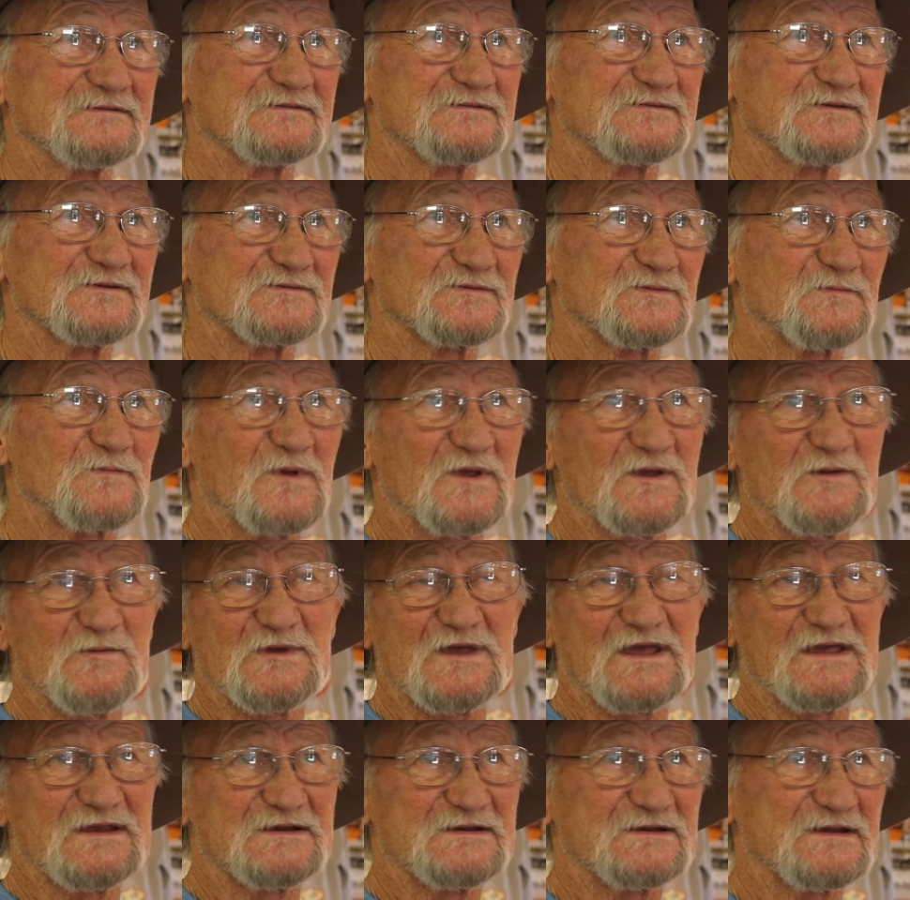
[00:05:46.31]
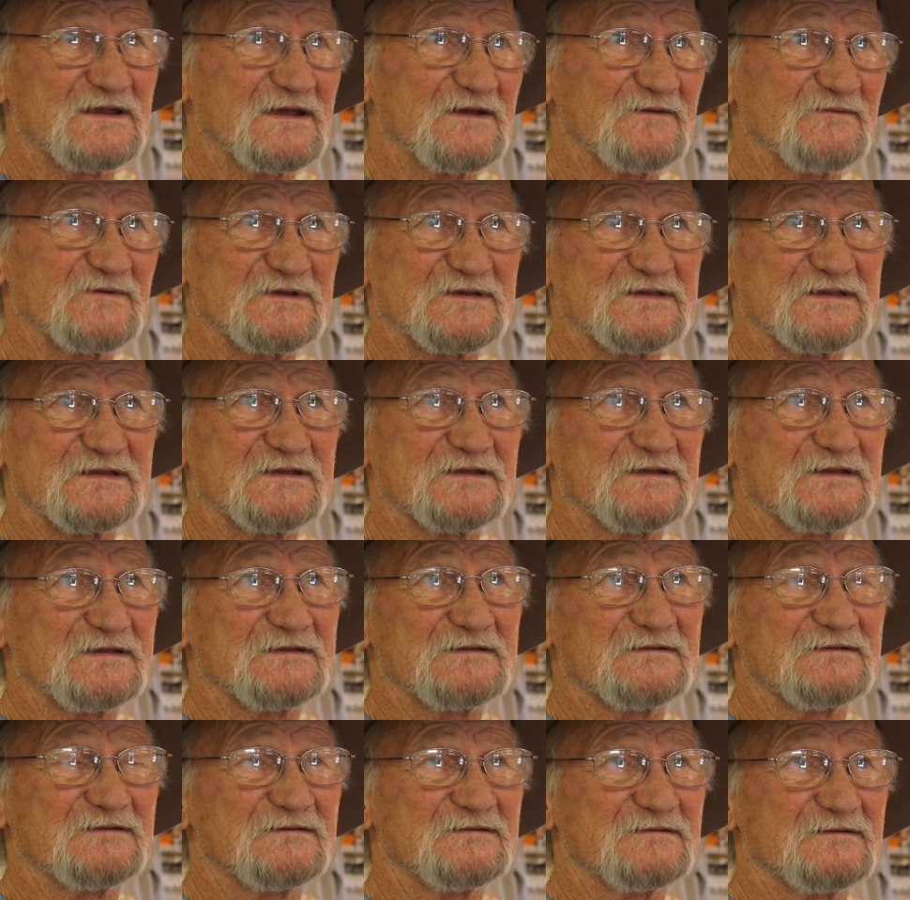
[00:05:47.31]
just permeated
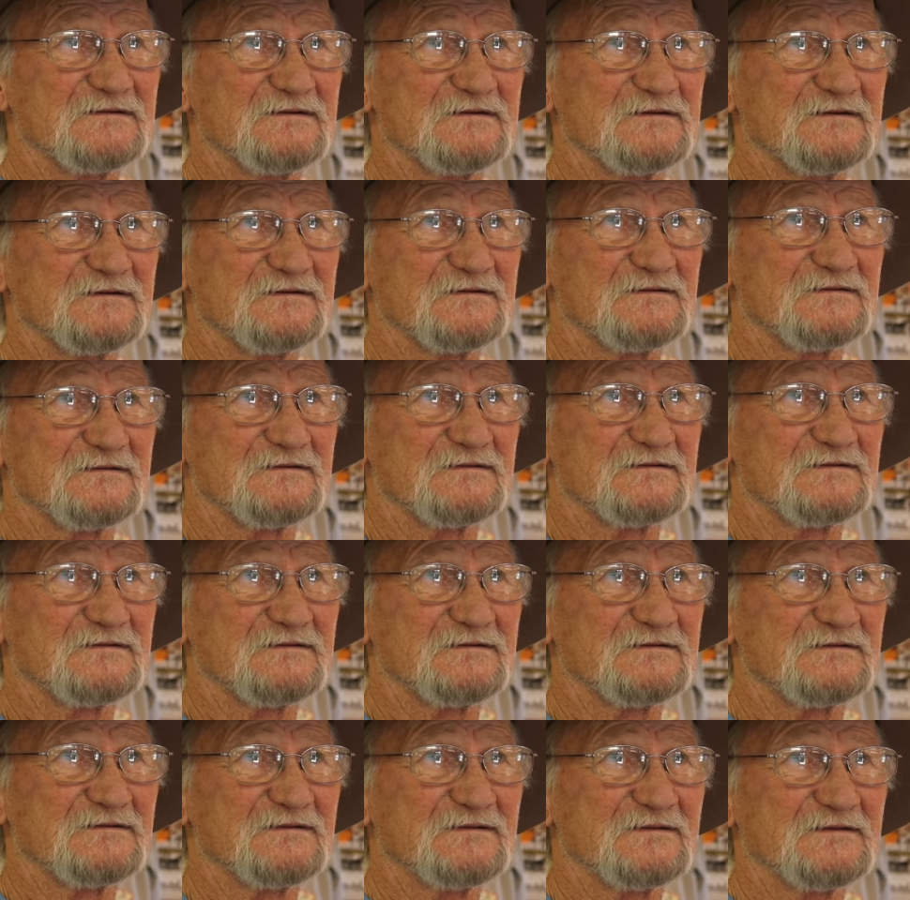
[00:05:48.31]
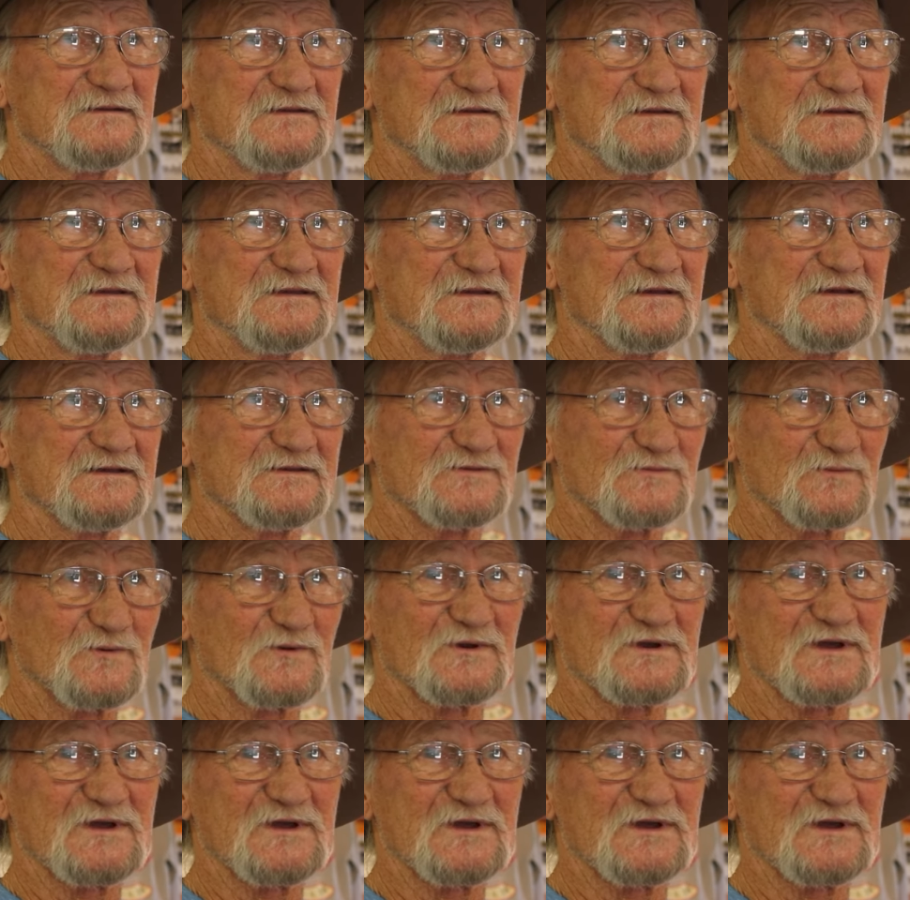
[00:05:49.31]
everything. Uh, as we're